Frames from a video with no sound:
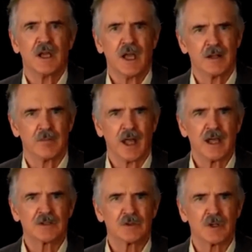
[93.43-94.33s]
and
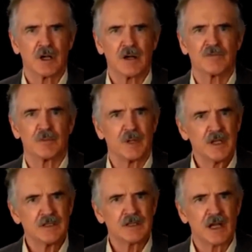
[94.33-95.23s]
blacks who come from
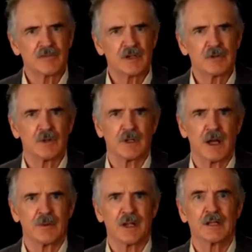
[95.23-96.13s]
East Africa will
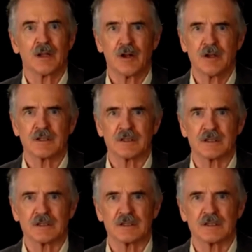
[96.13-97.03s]
dominate the long
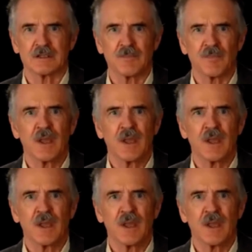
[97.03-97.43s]
distances.